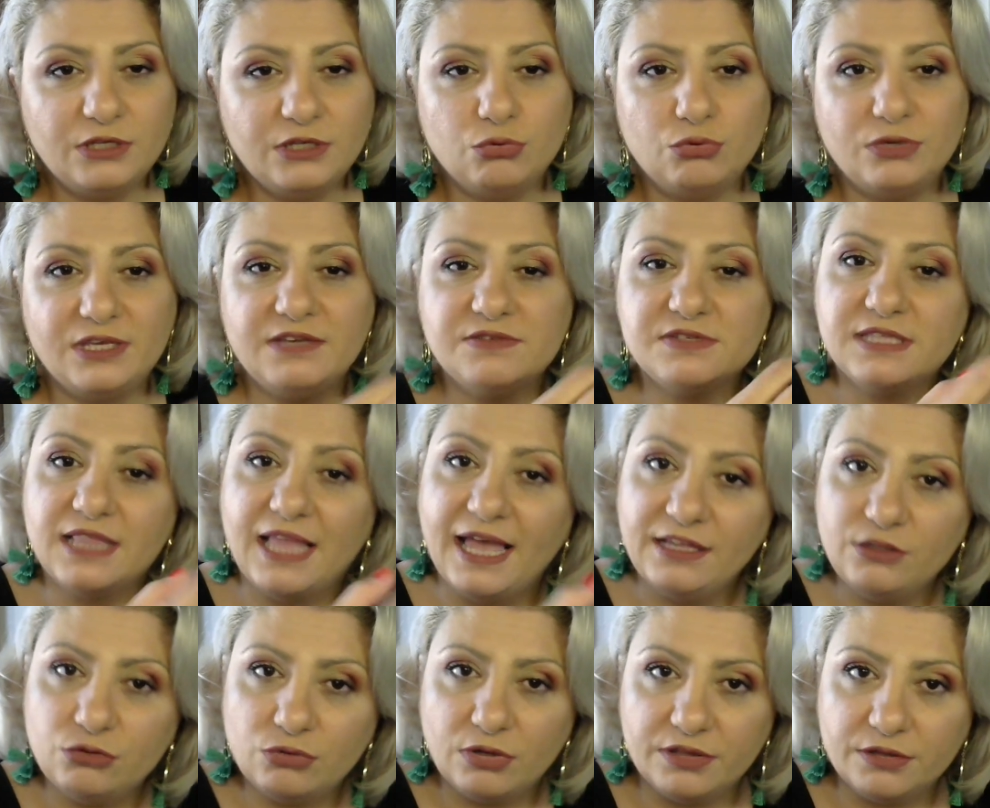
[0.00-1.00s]
who gives
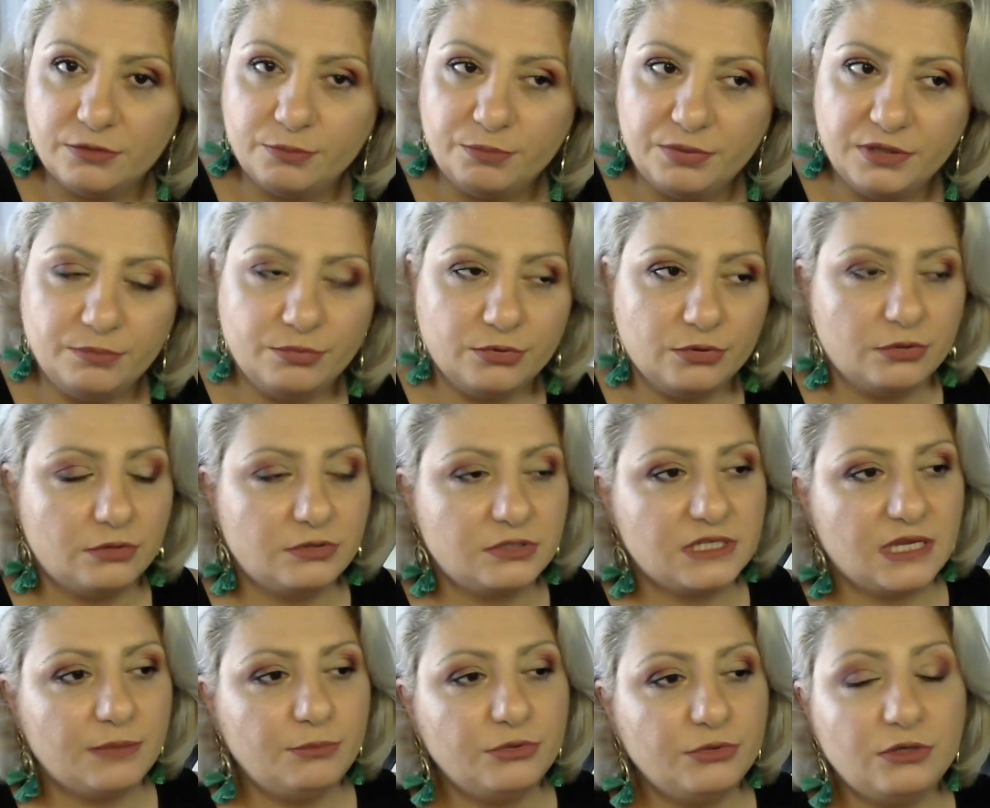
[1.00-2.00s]
light to other people, or
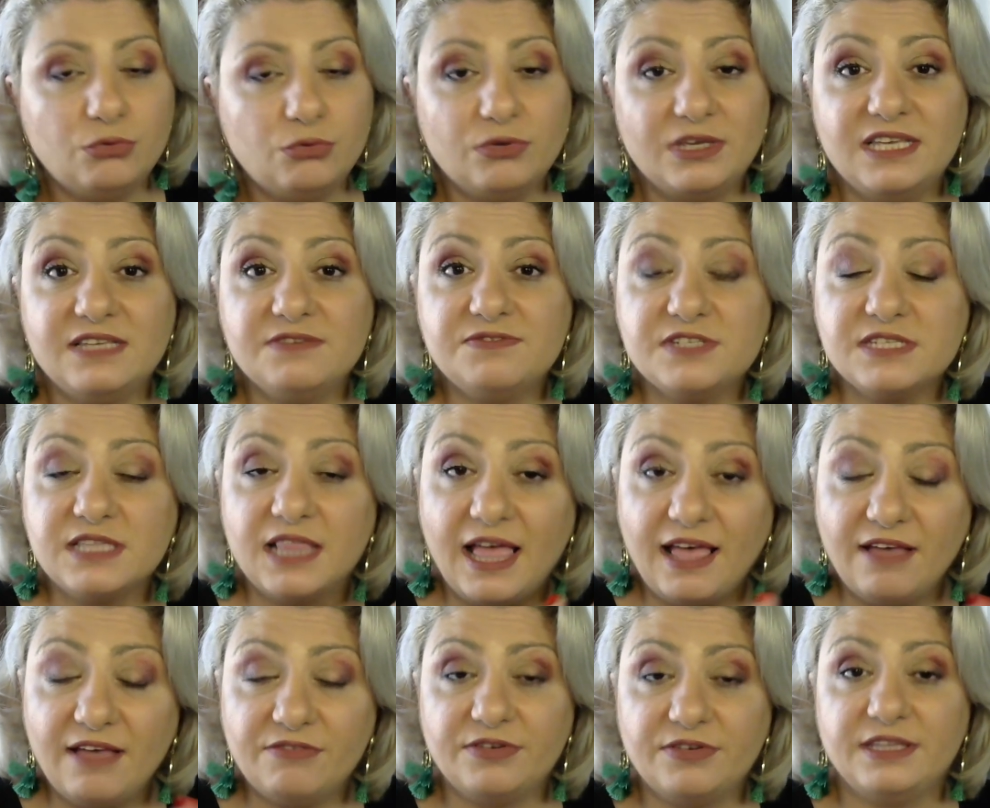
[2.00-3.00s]
somebody who gives
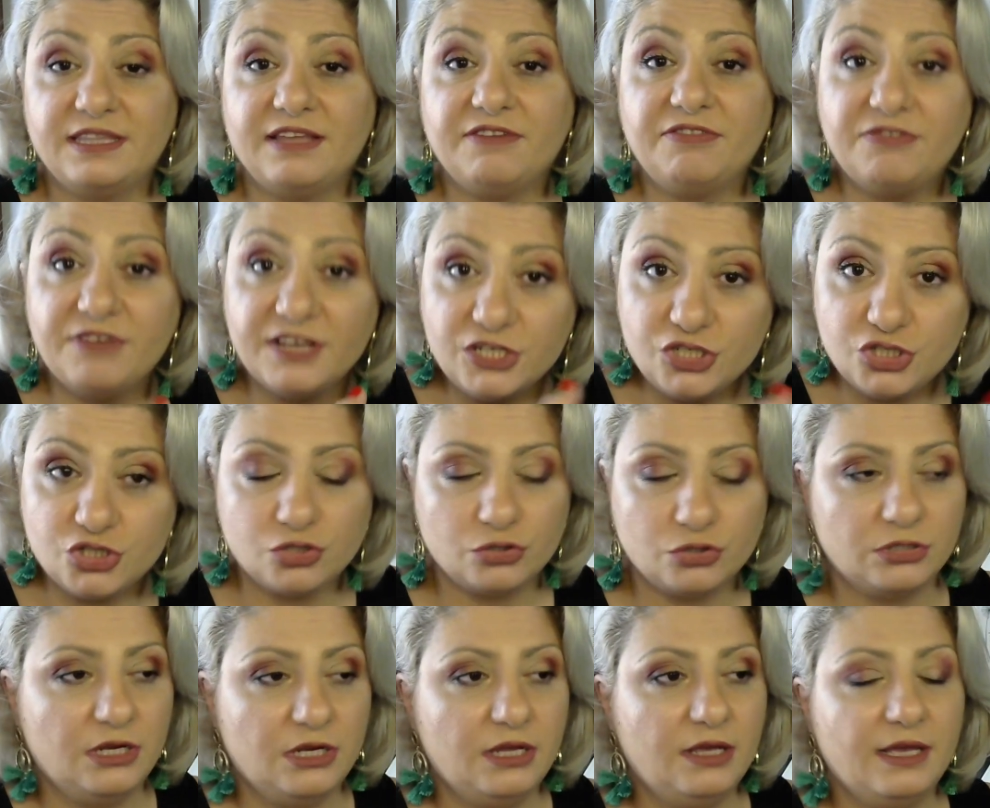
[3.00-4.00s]
love and affection,
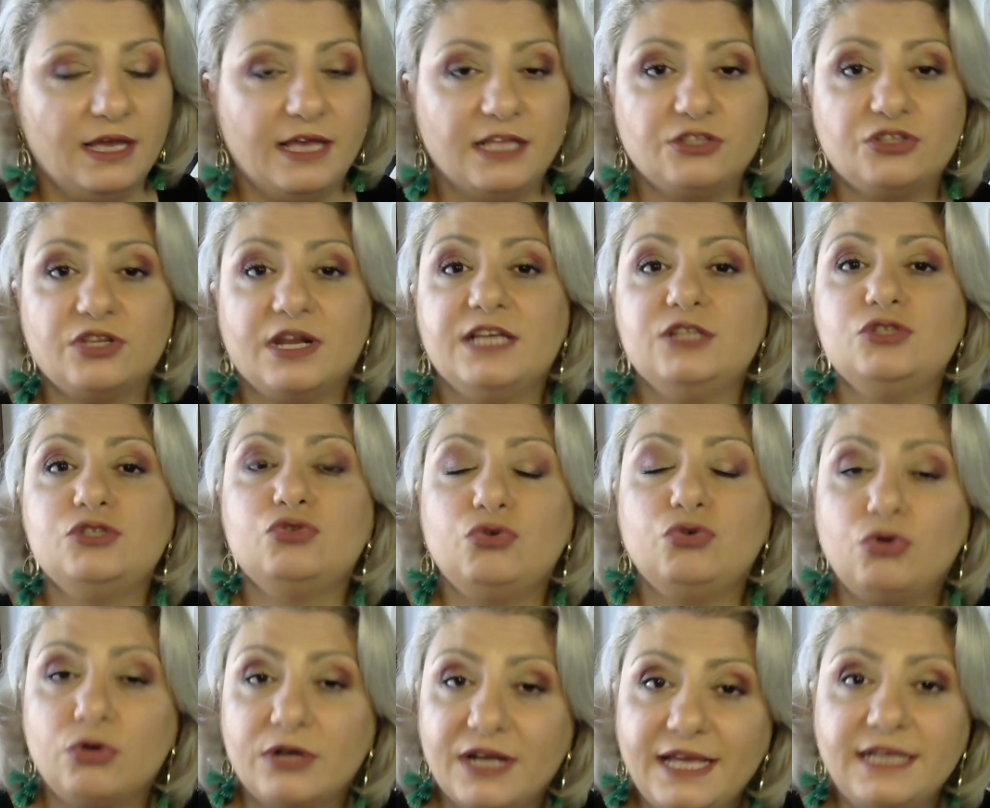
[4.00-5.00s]
and tries to
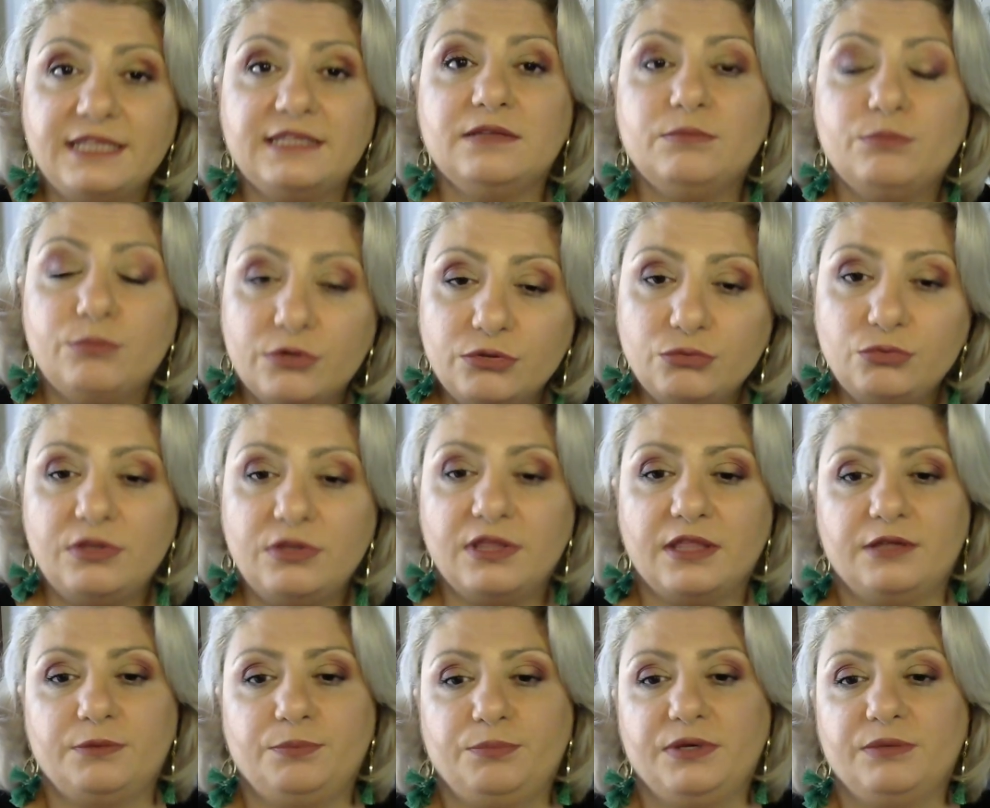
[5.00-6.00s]
connect and bond with other
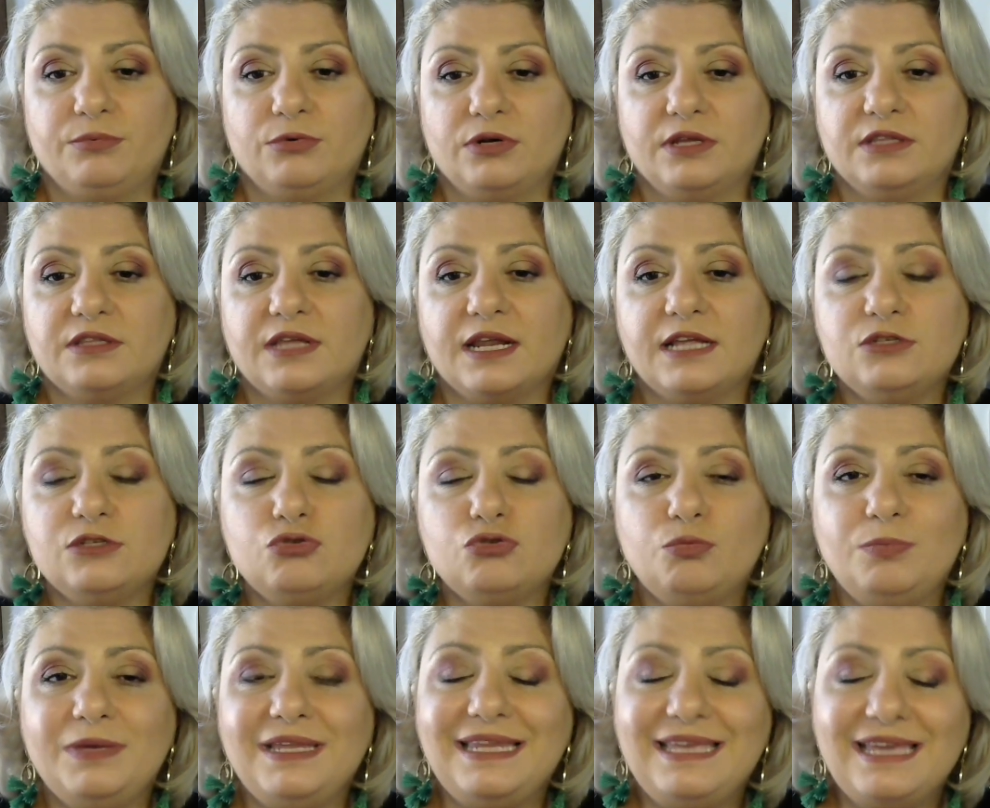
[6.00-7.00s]
people, and tries to
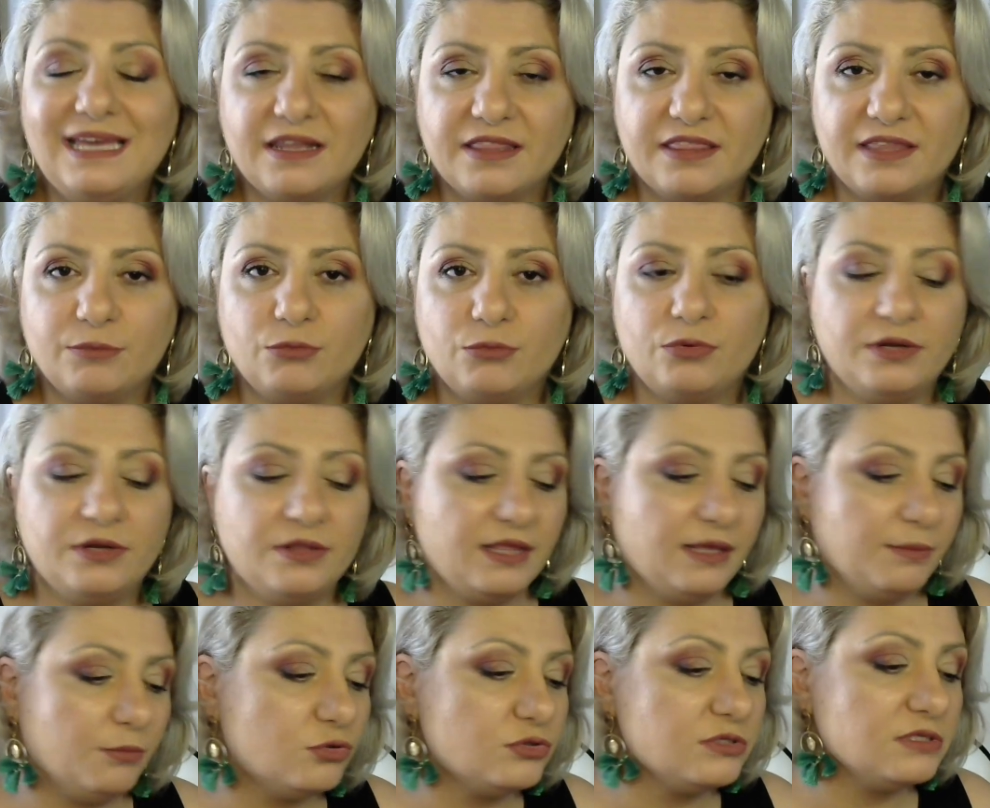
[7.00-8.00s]
be near them when they
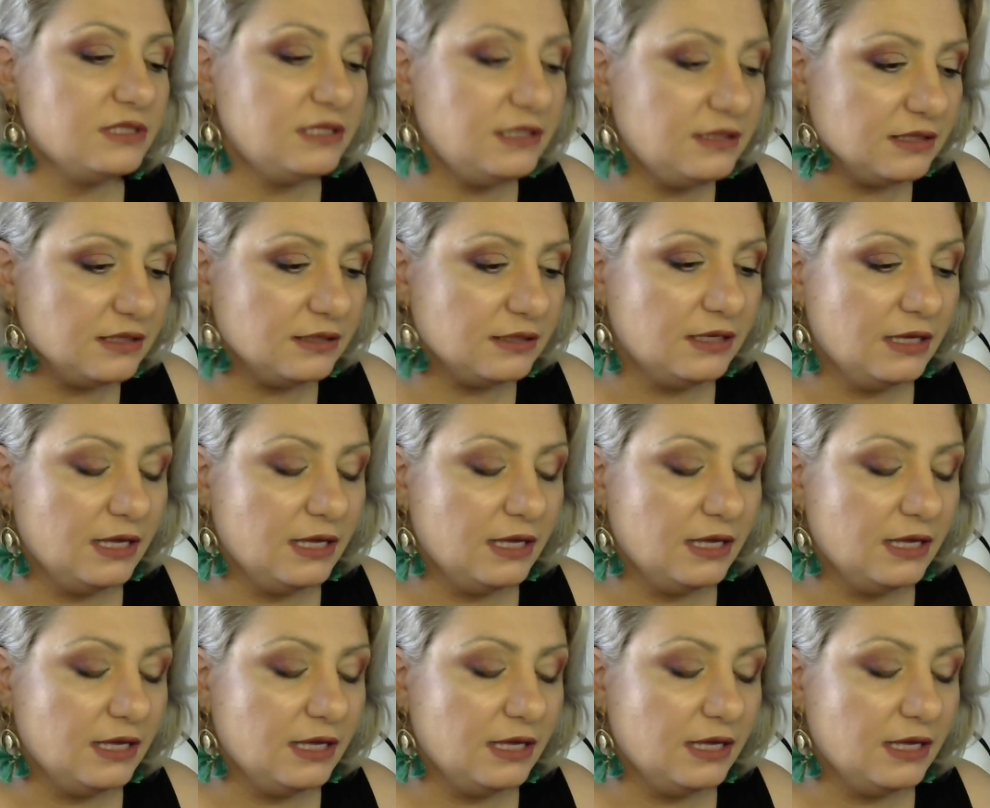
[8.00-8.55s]
most need the,